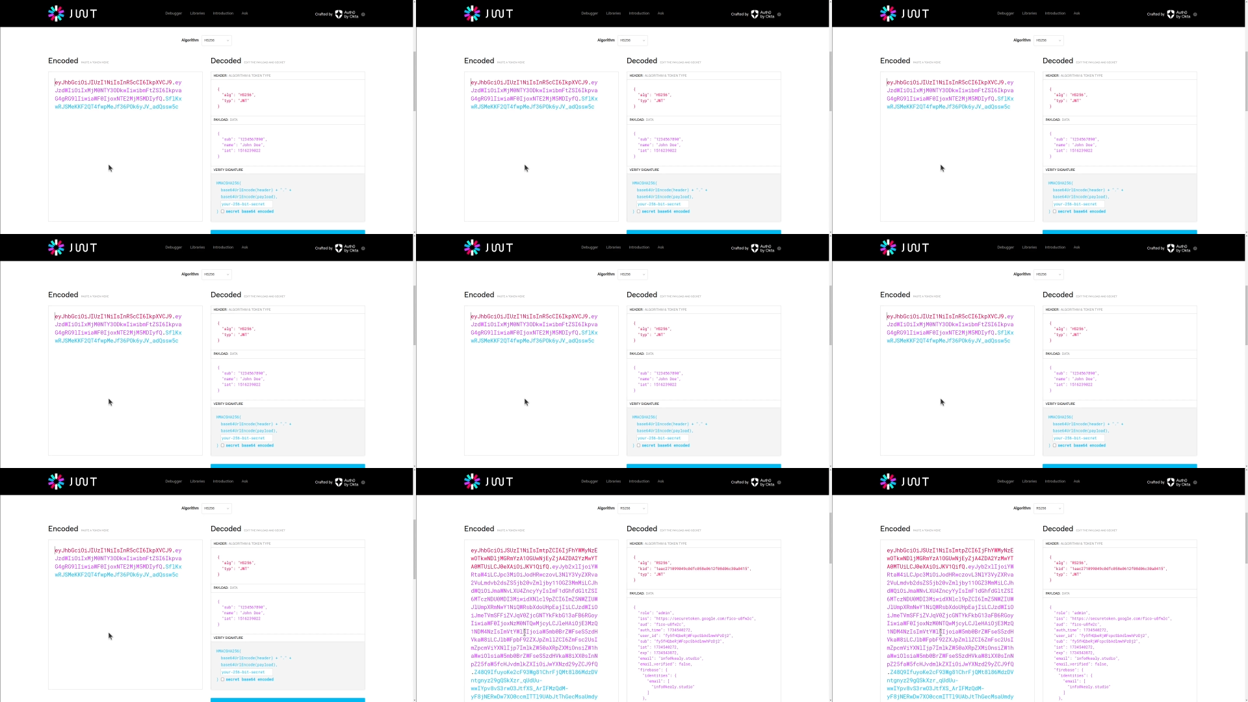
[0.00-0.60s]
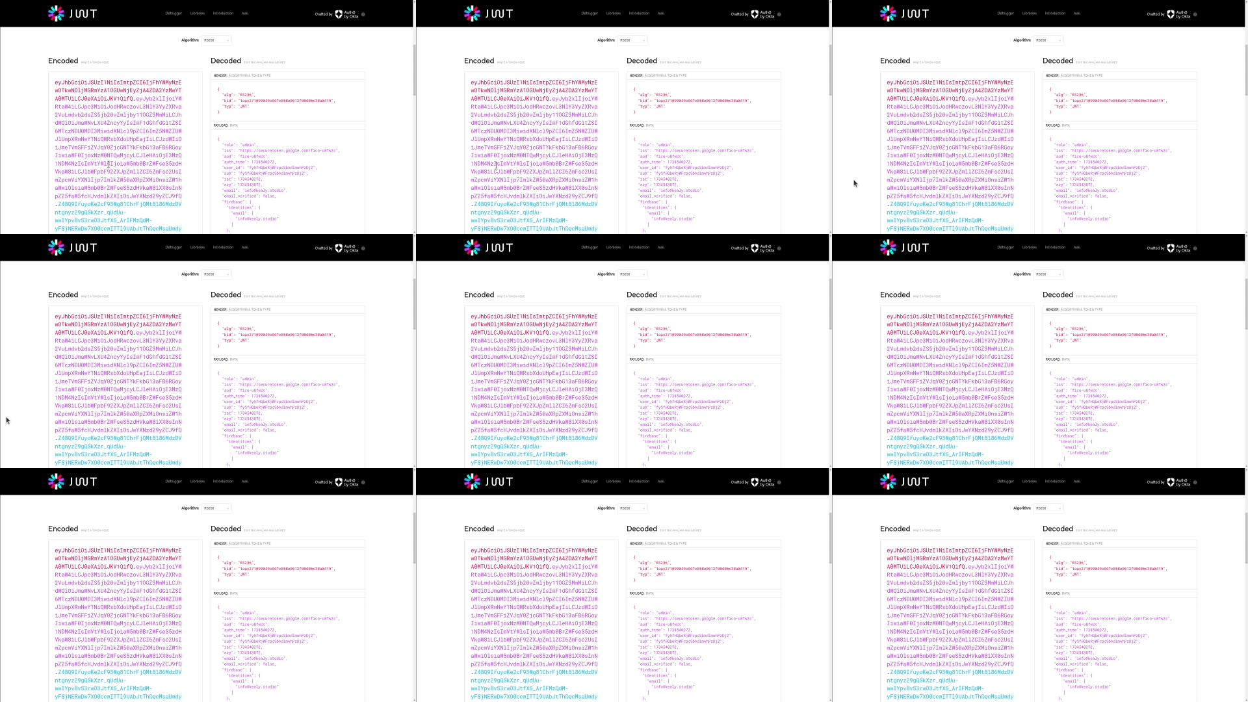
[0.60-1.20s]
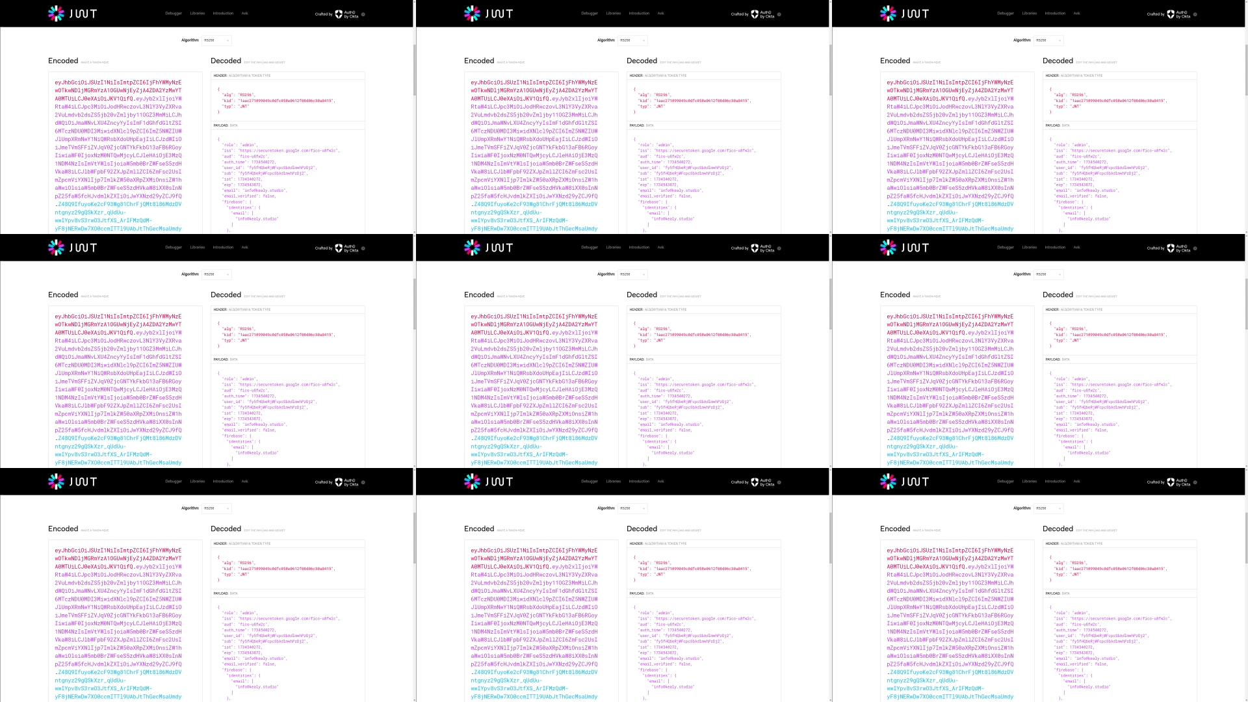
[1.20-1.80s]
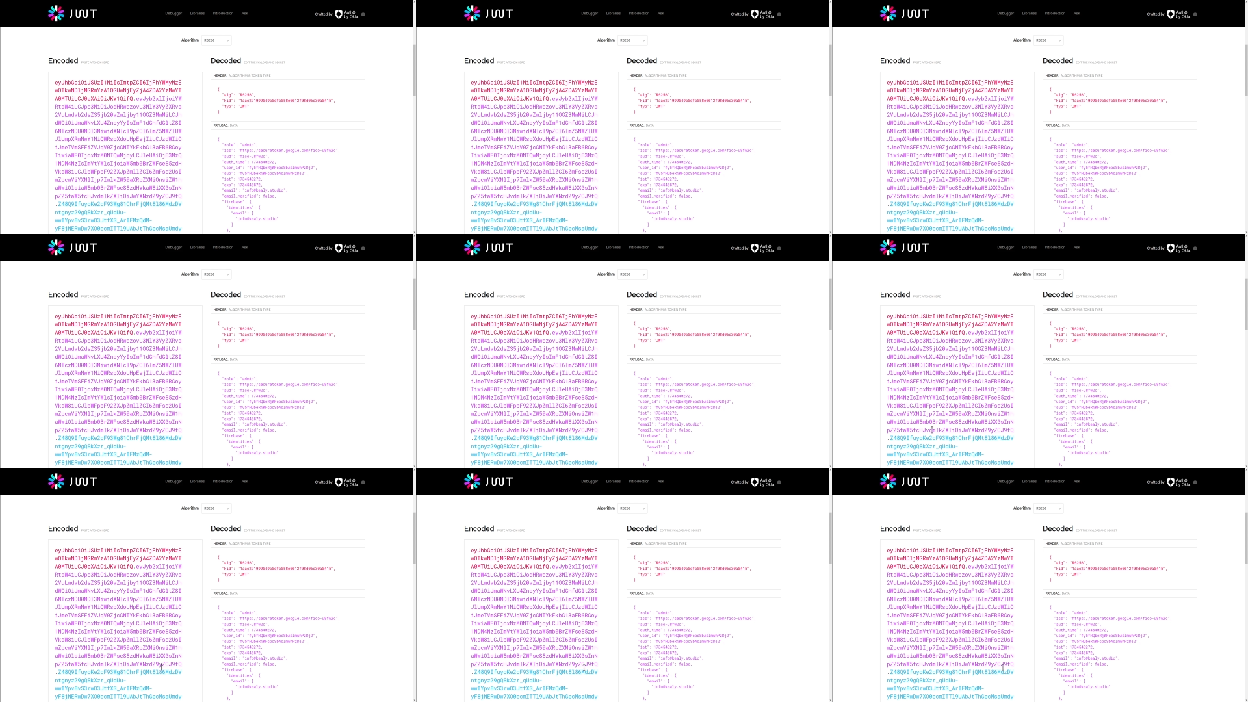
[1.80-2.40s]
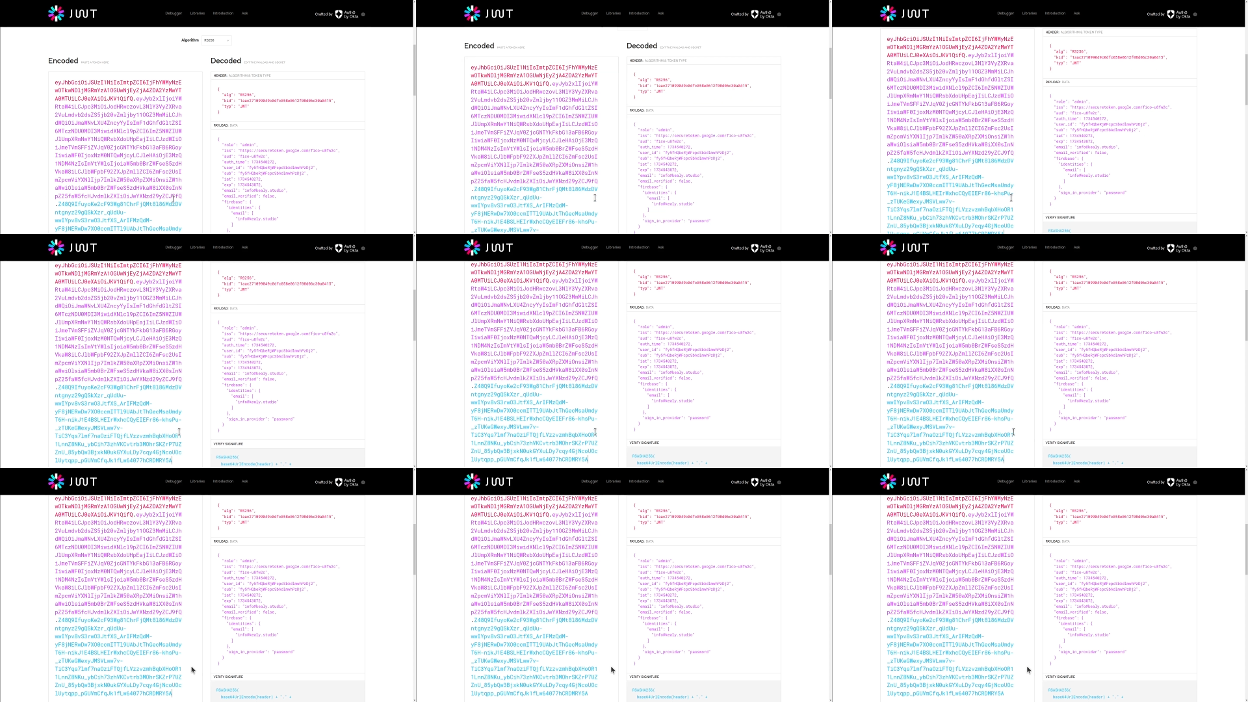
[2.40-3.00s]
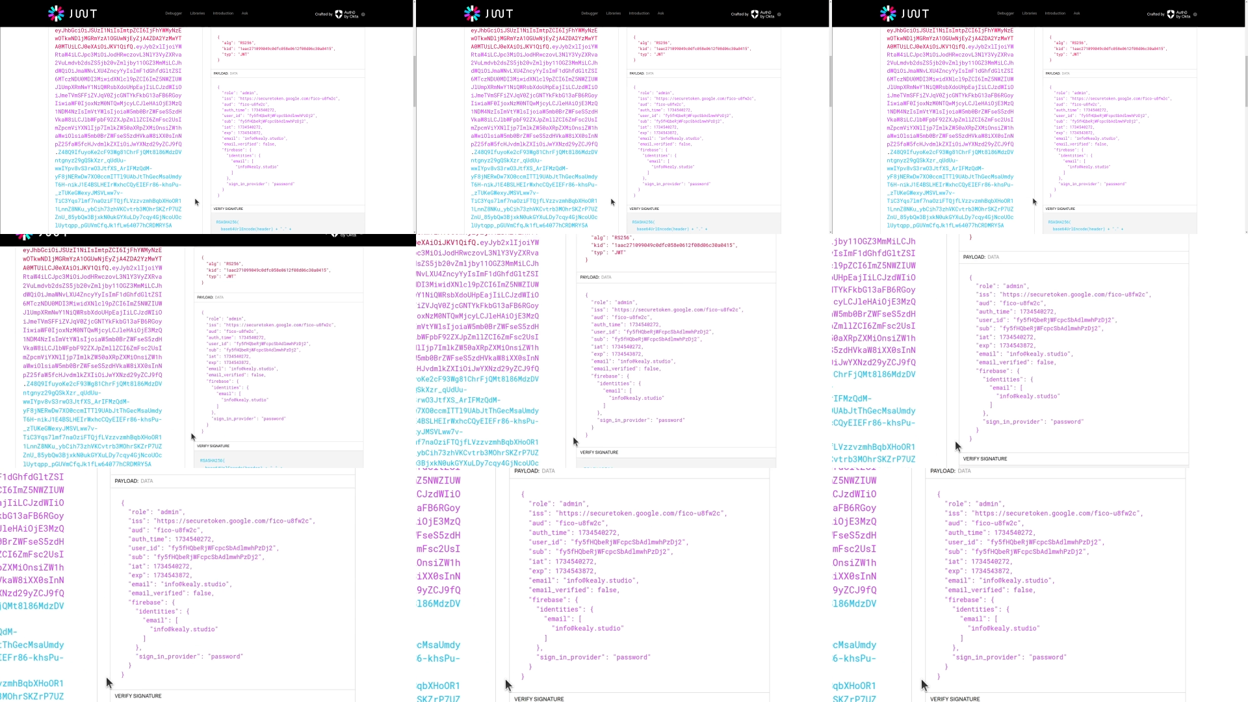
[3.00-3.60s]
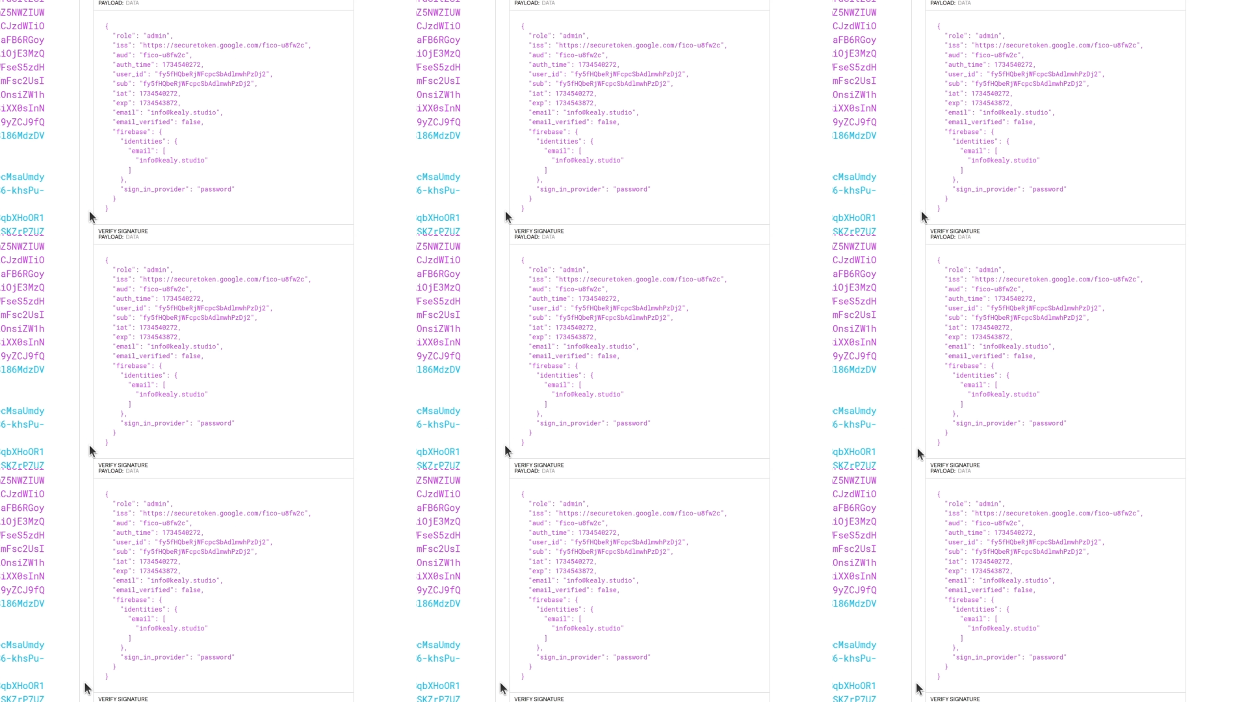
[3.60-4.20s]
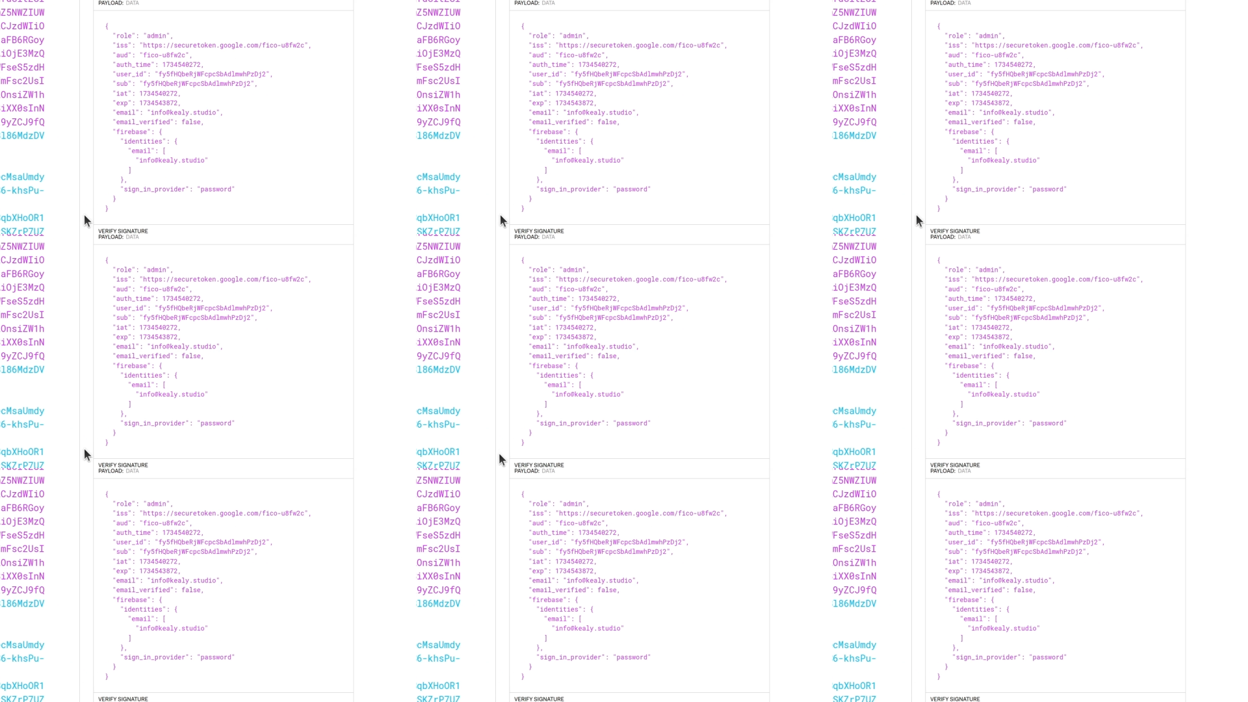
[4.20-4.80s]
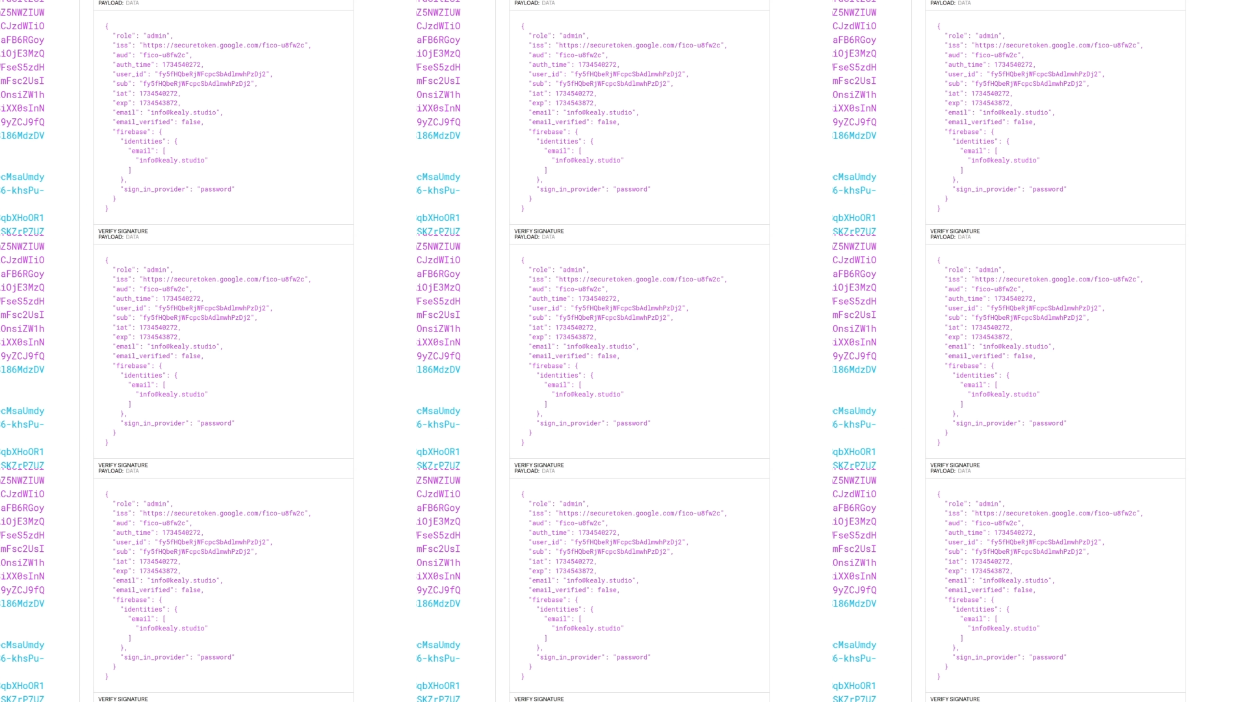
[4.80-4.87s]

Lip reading: Nobody's mouth can be seen.